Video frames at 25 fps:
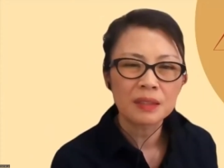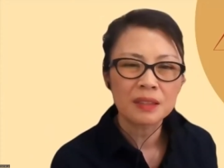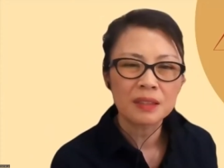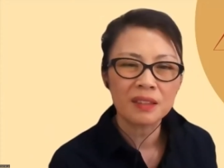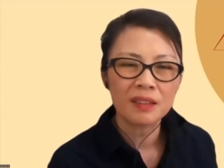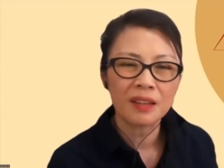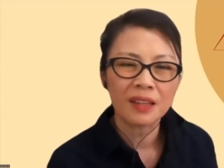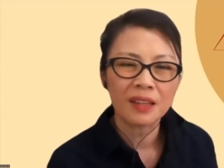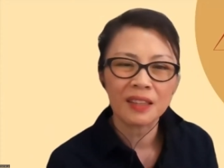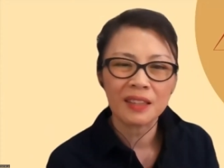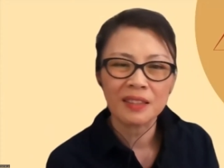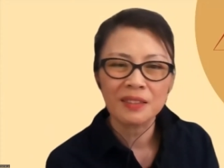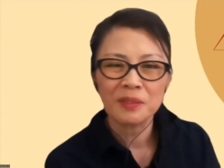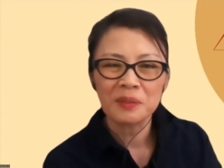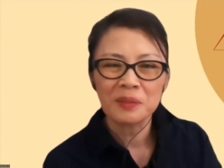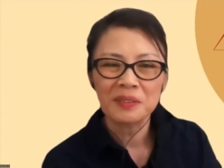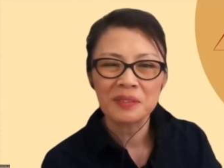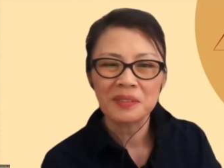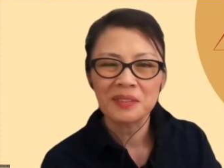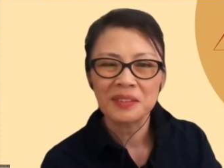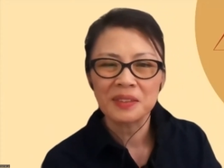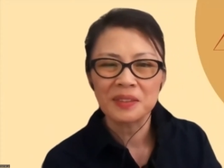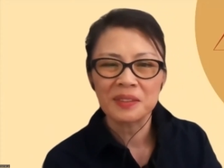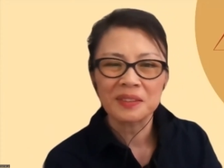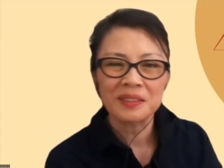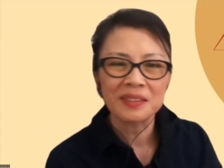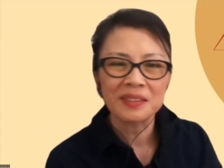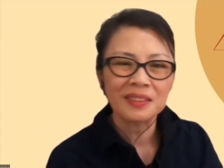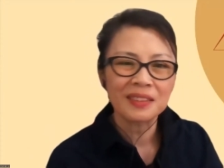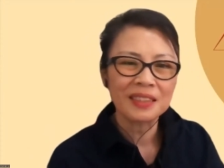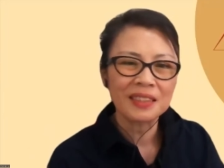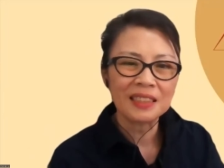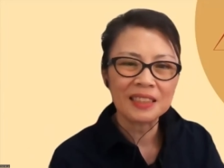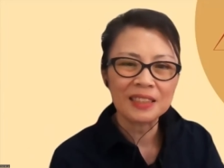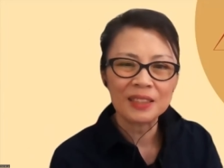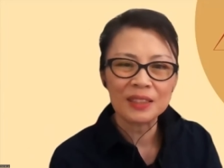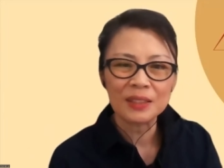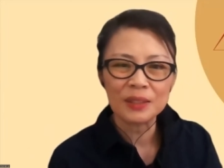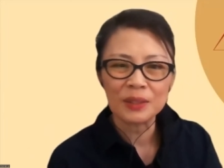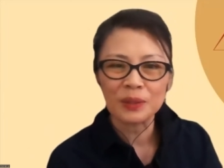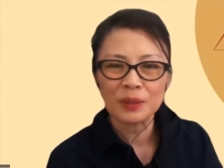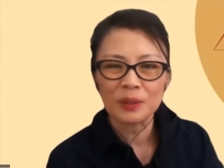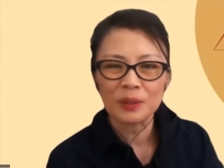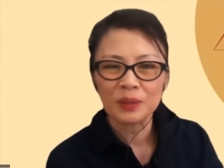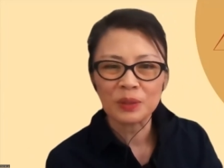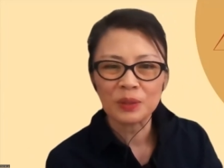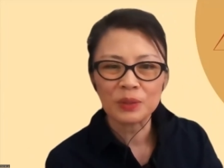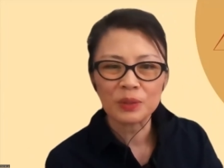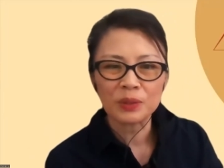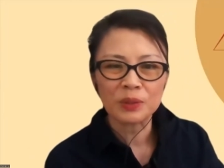okay,
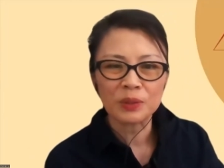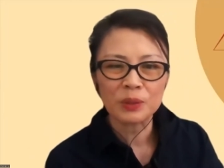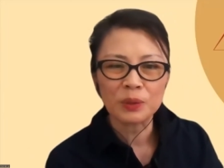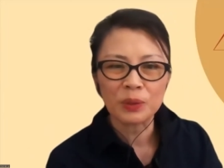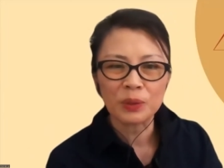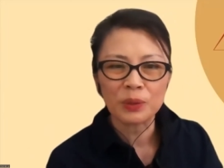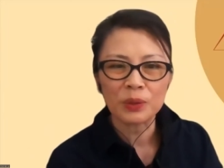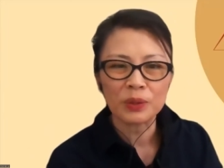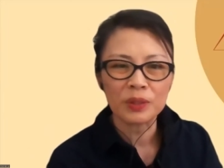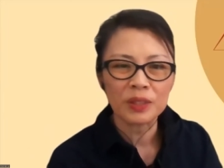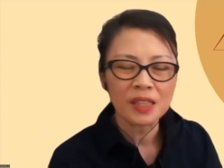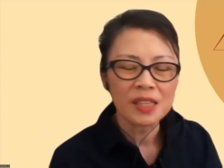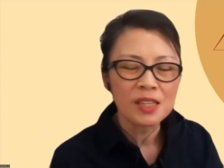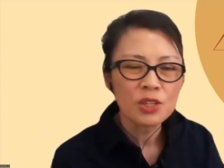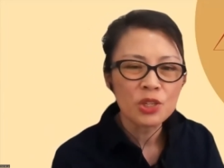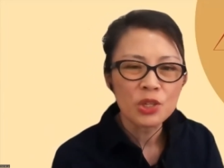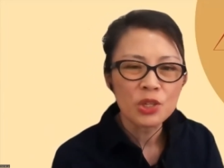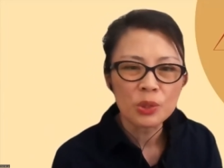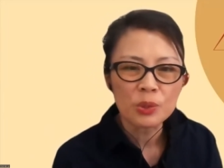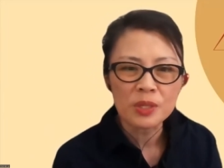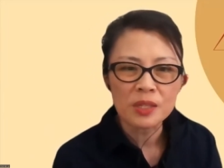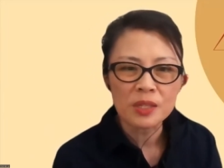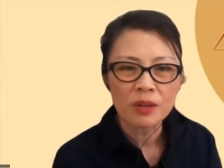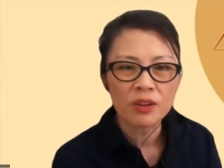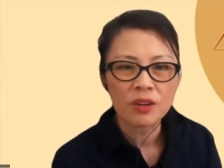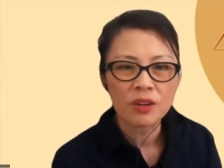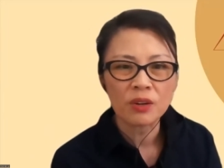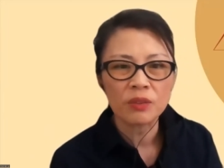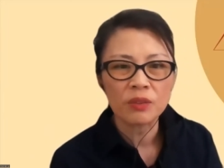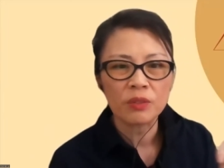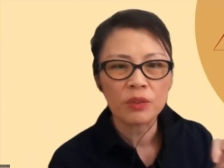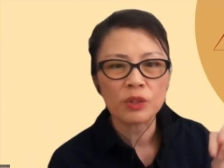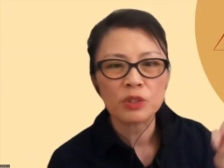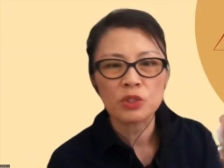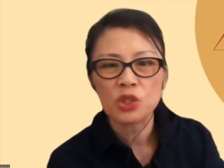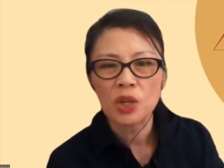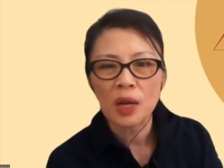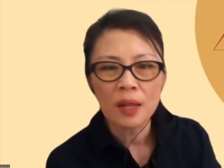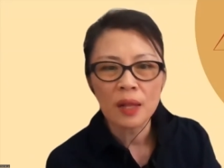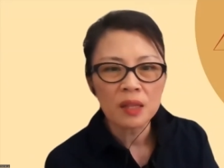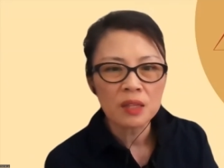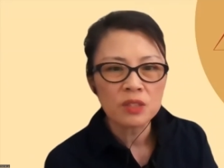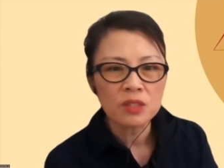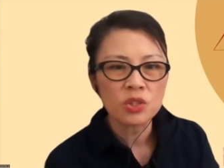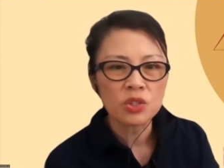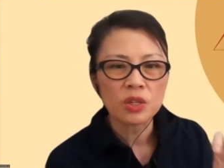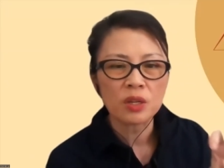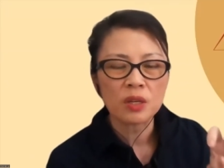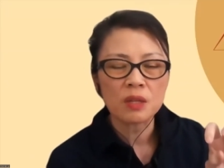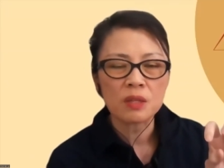there are issues here, there are
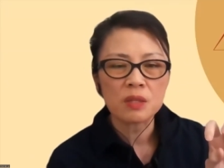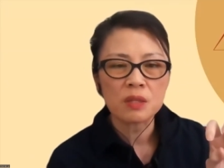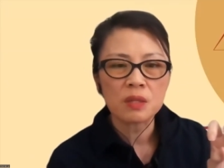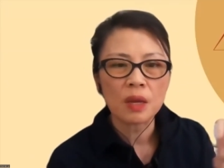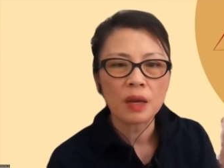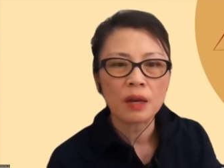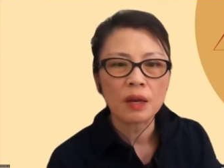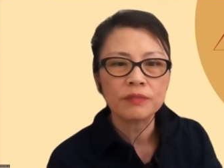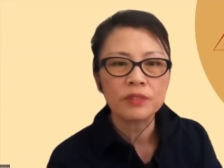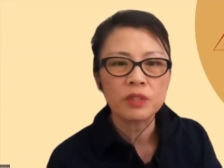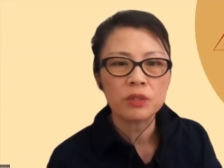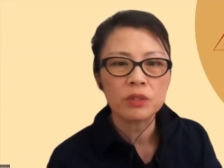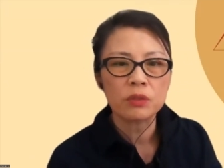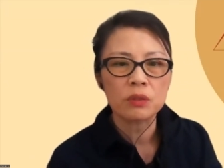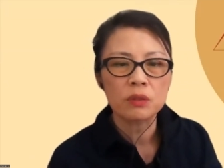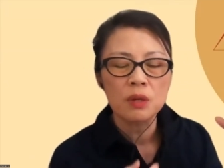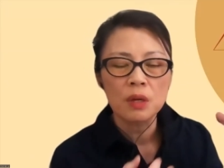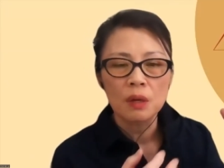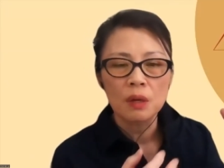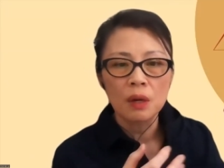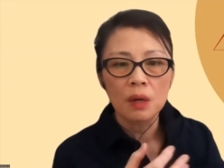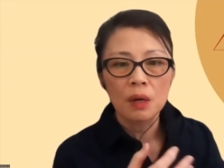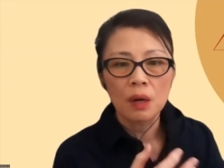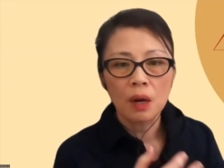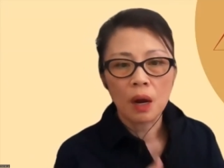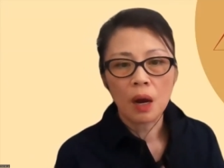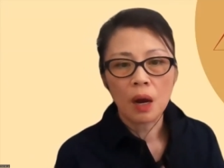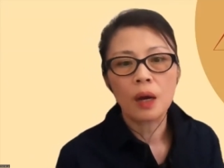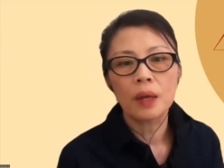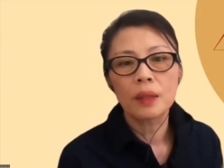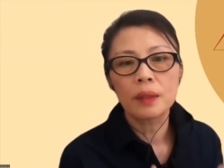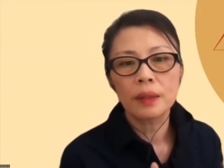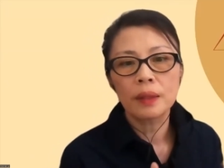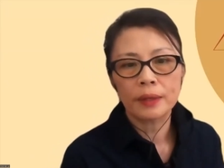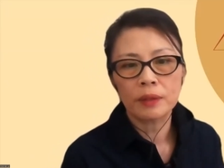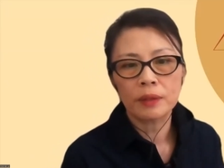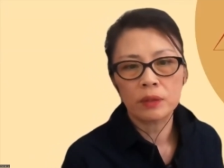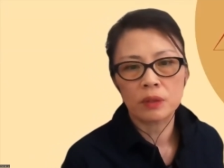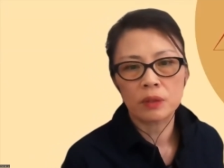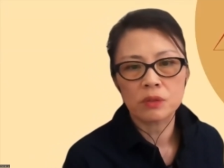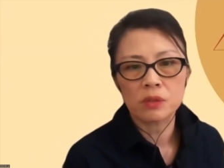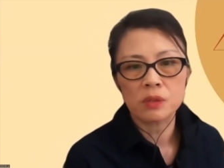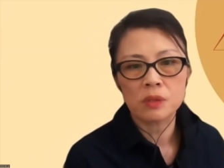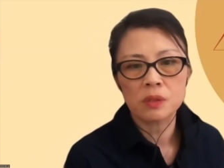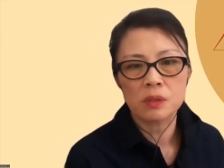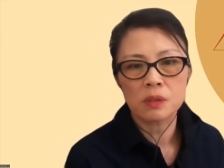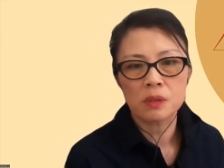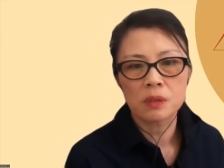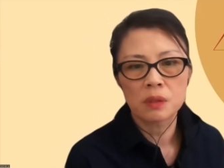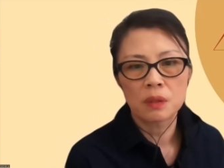challenges, you have to highlight
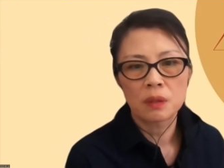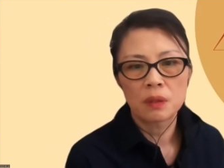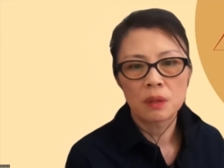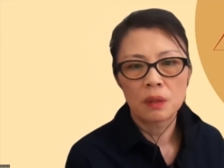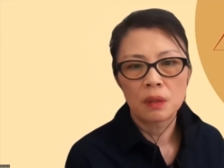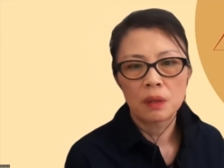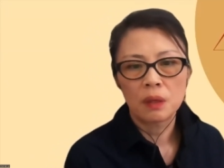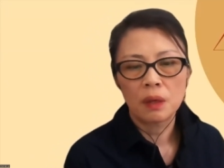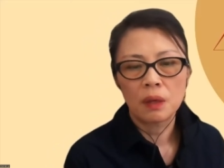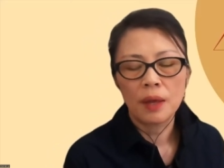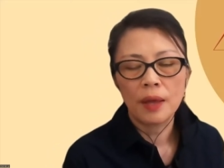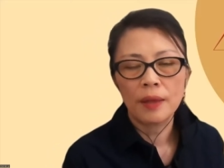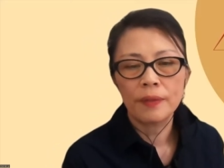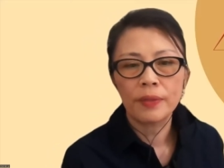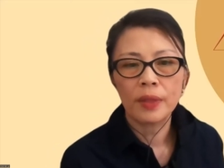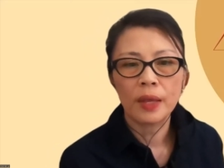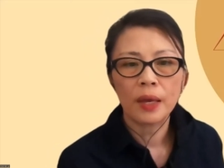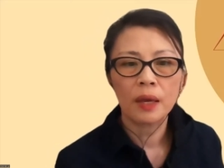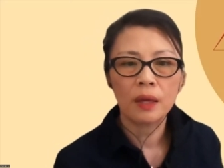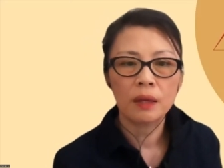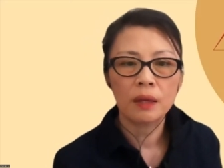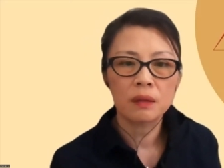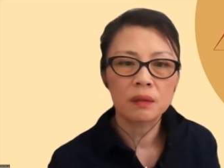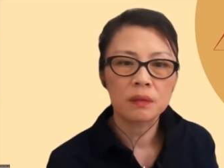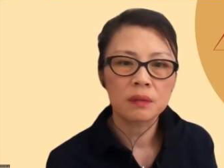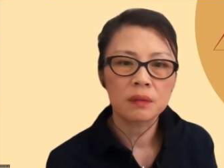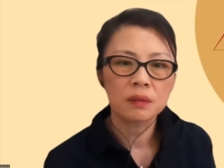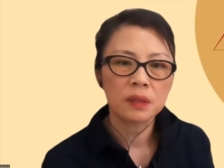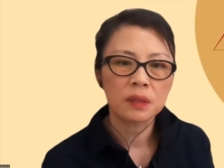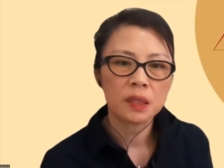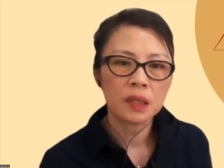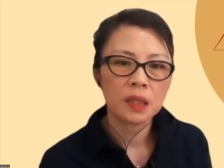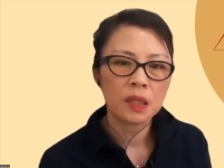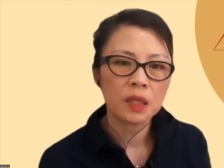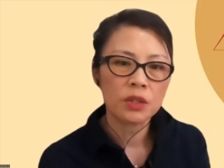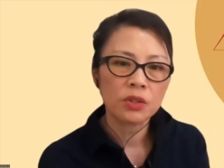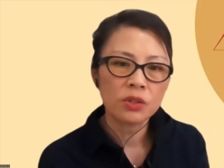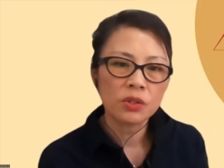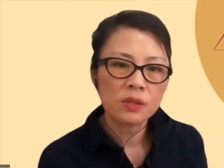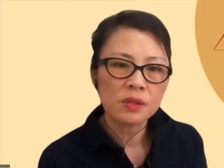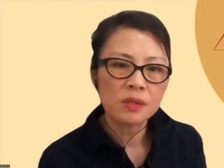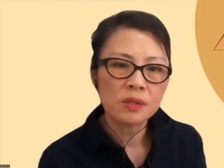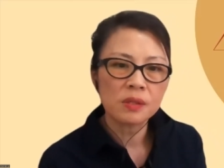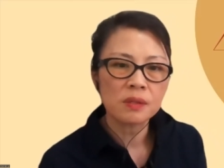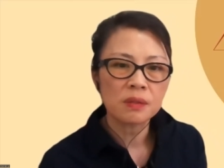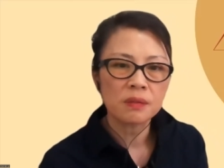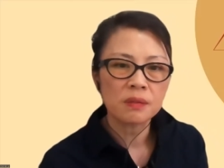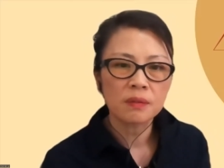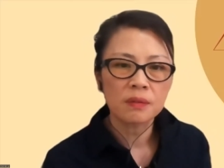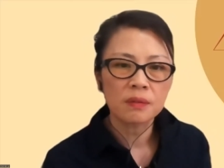those. And then
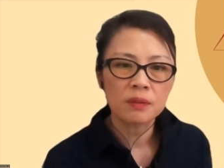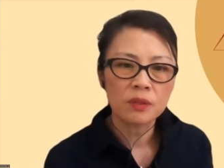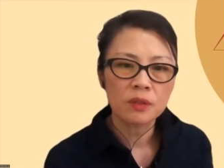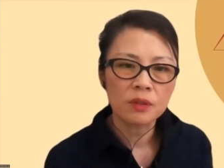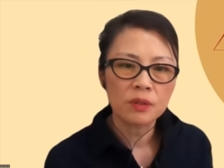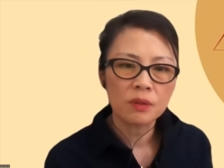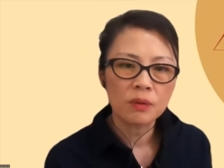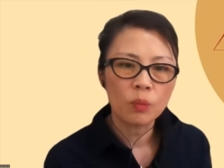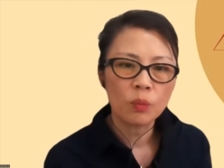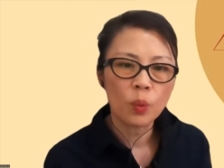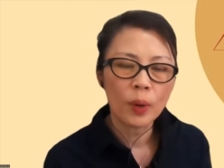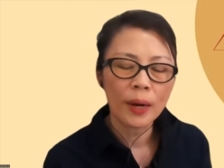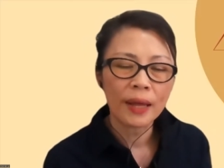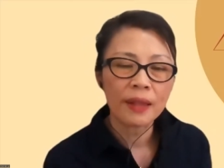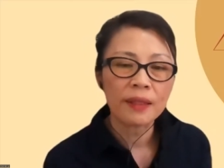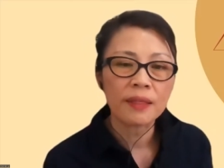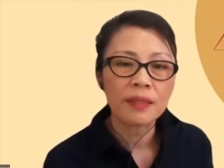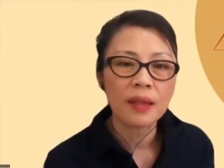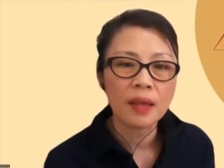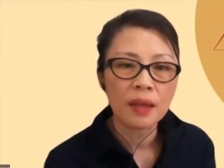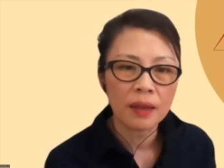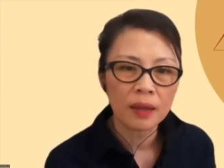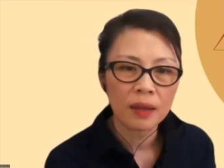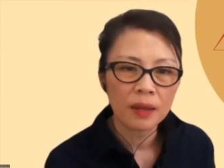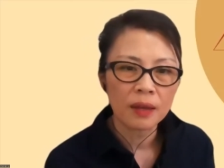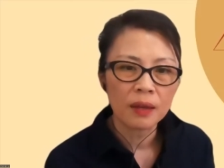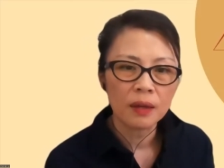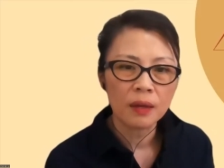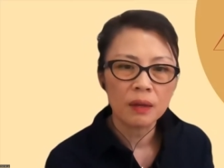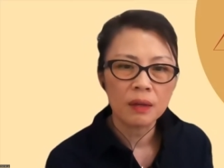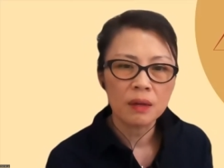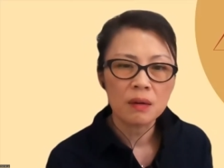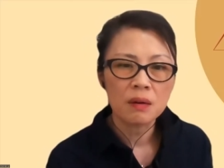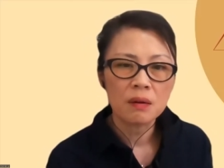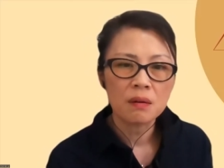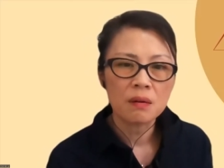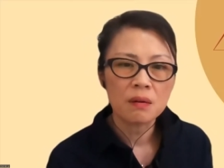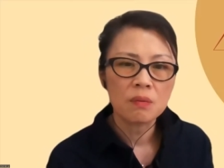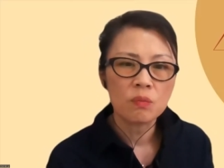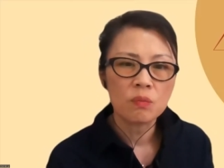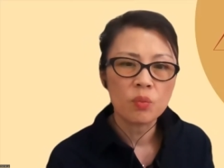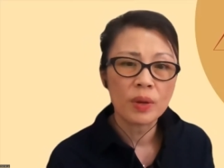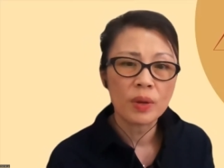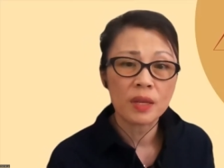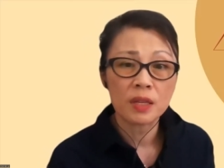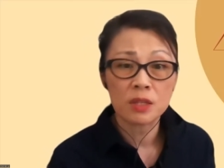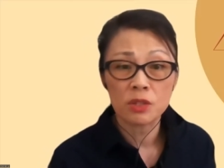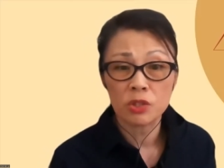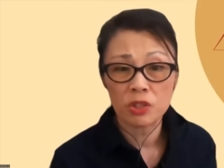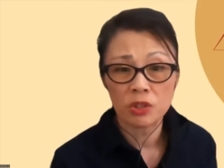here's what I think
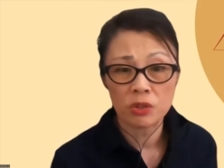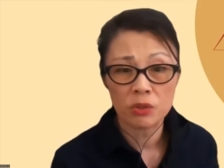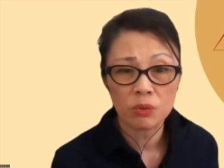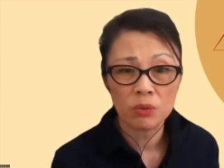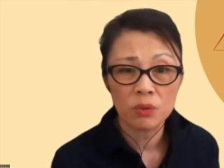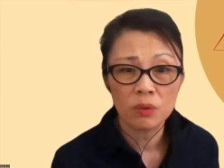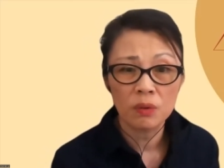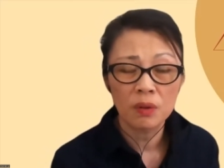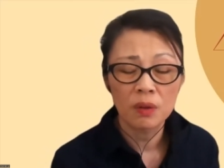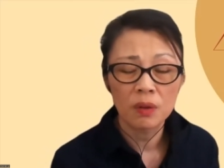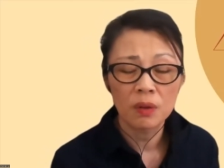we can do